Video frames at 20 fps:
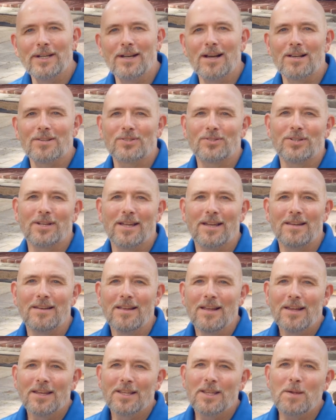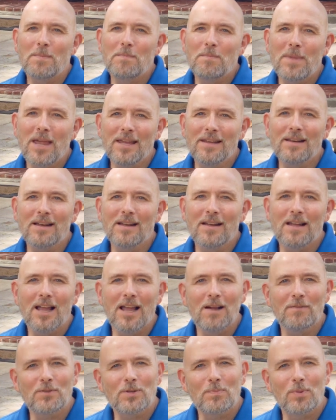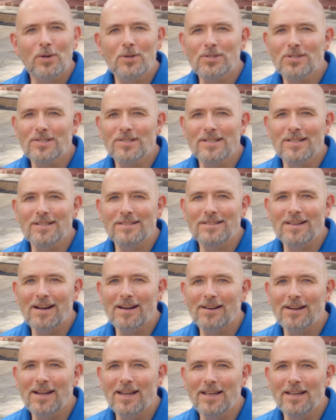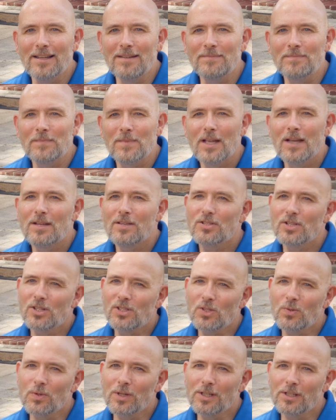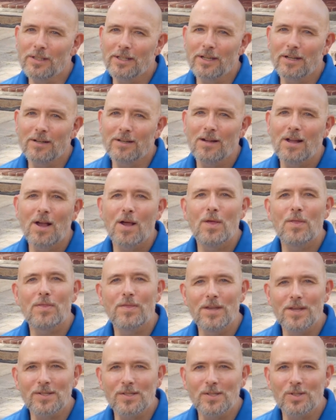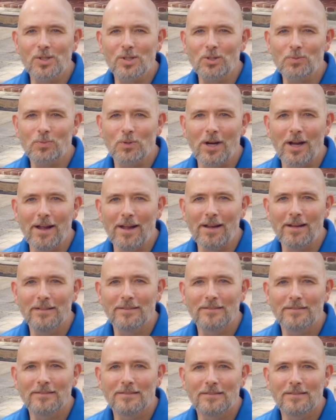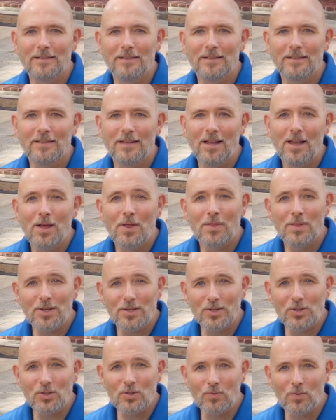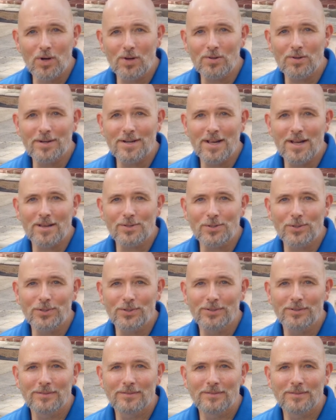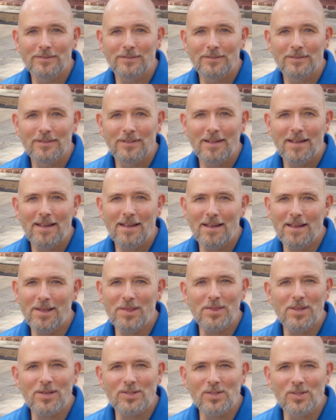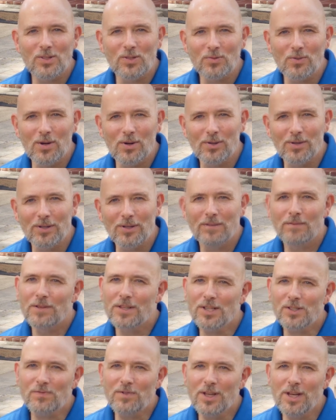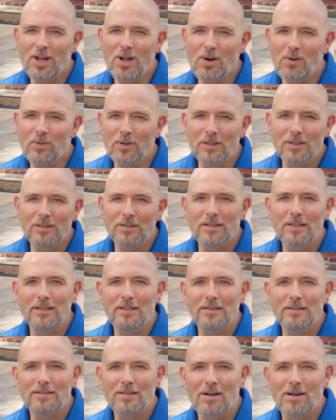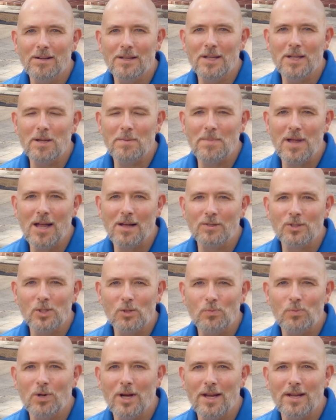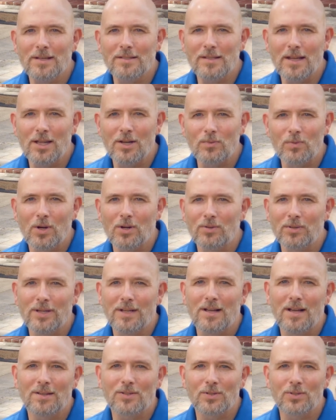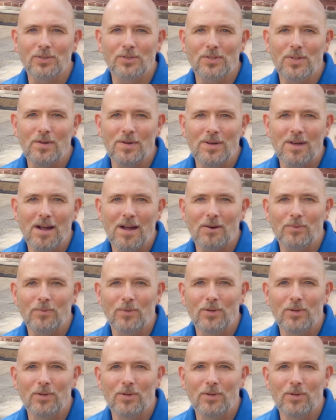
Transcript: nozzle head. You may not have to purchase the entire head. Just so we're clear, this is a spray, this is a rotary nozzle, and this is a rotor. For this video, we're only talking about sprays and rotary nozzles, not